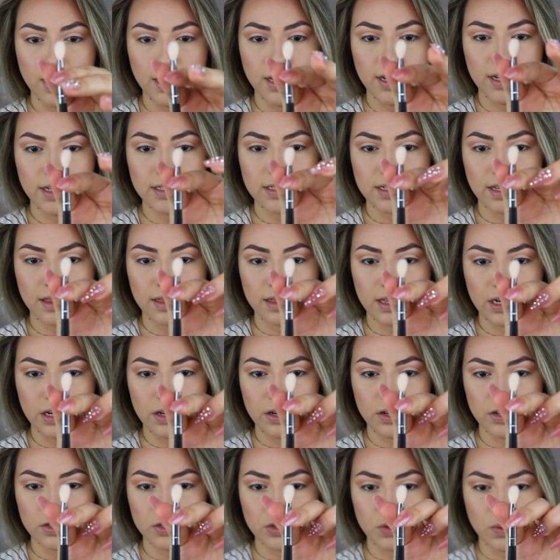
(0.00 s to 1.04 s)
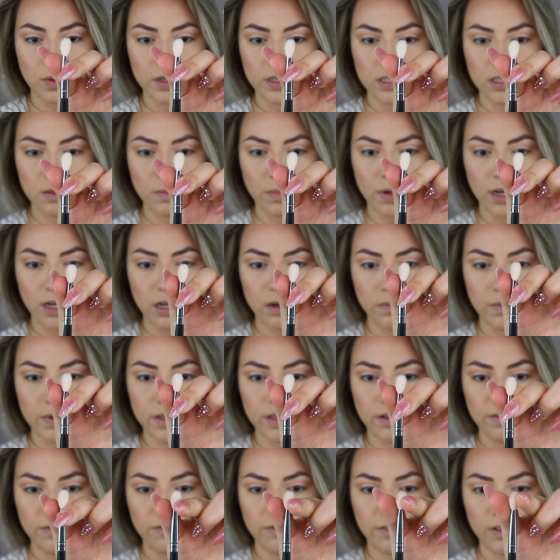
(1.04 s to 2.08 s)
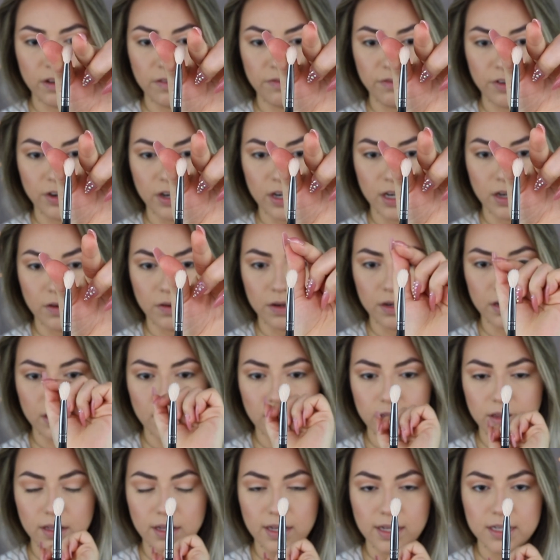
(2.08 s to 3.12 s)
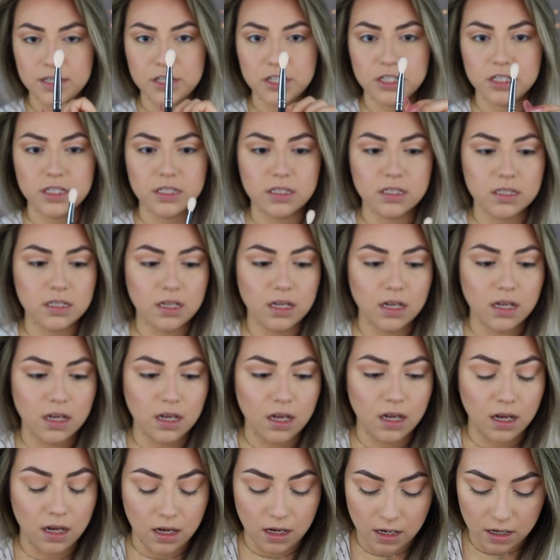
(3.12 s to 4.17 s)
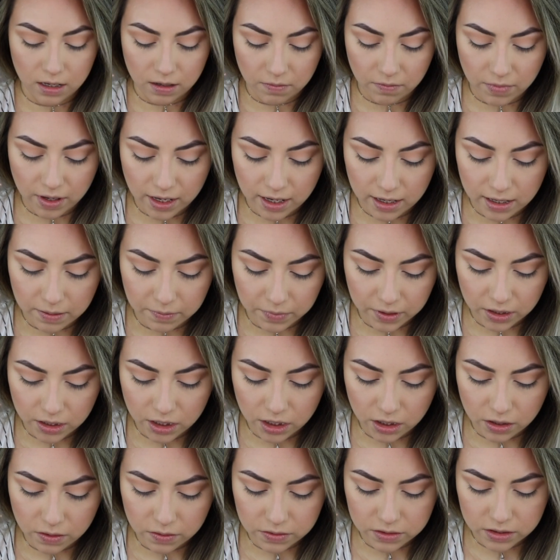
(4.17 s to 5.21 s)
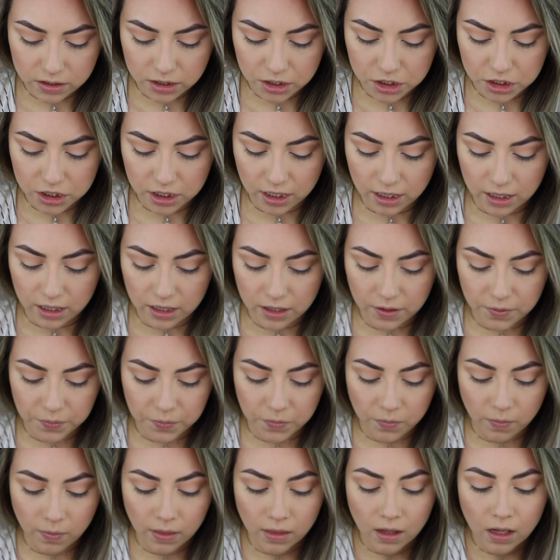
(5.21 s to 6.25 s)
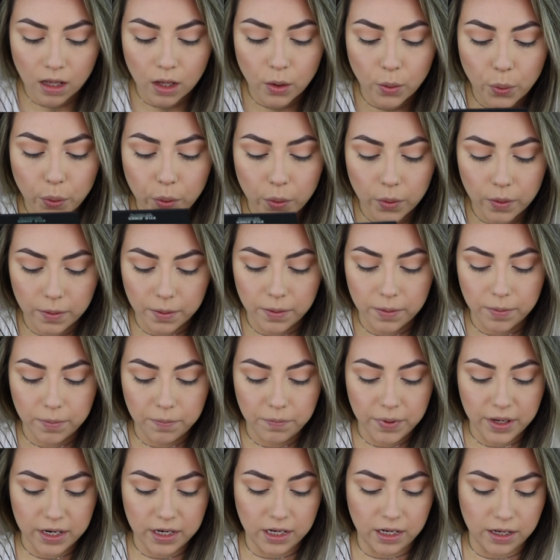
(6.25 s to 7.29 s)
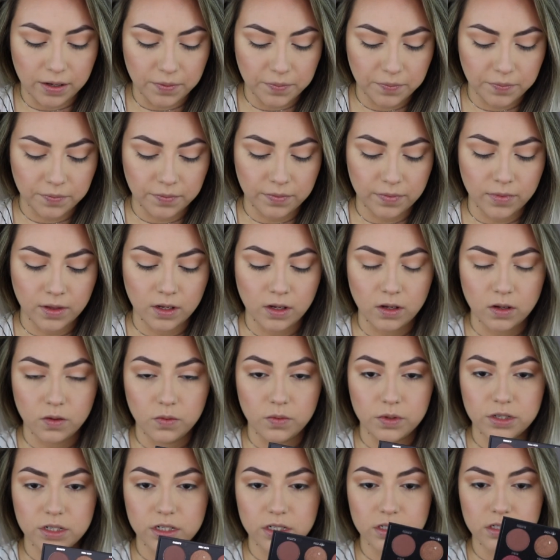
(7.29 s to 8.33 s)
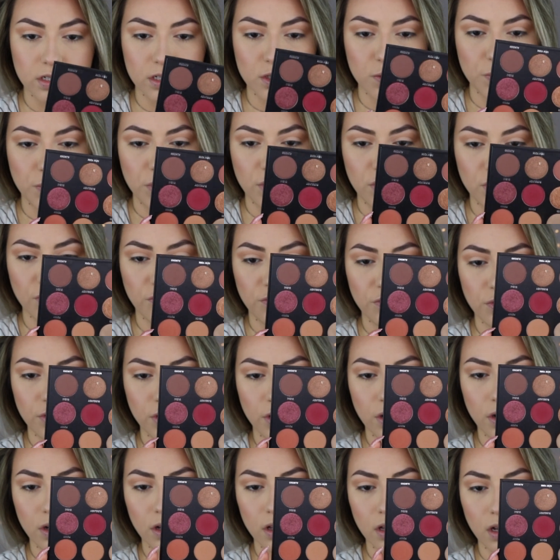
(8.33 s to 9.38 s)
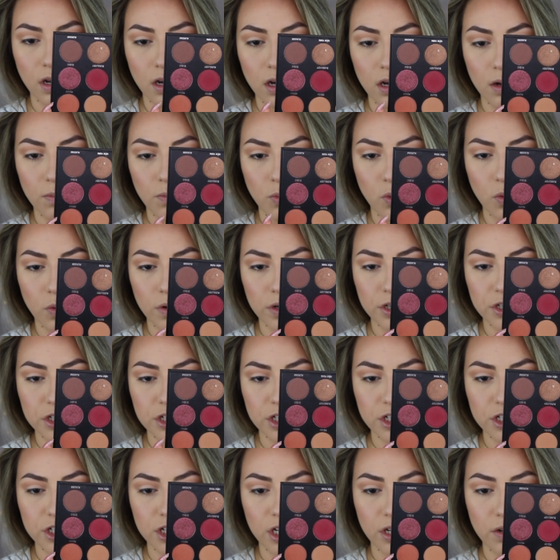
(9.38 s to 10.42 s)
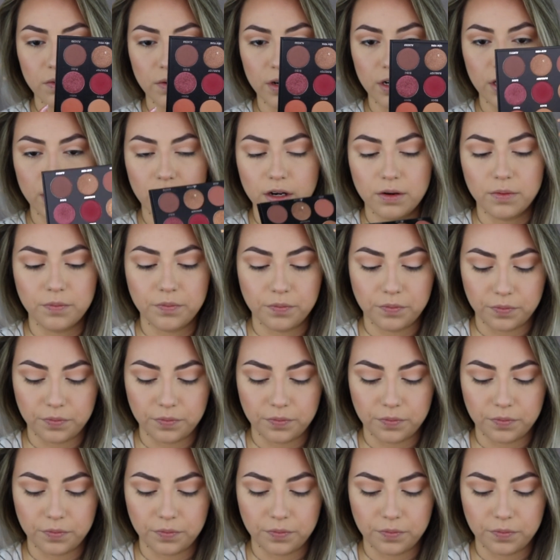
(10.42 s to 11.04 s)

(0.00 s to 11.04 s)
It's thinner towards the bottom and then fluffier out on the edges. And I'm going to use the shade Penny, which is this beautiful orangey shade right here.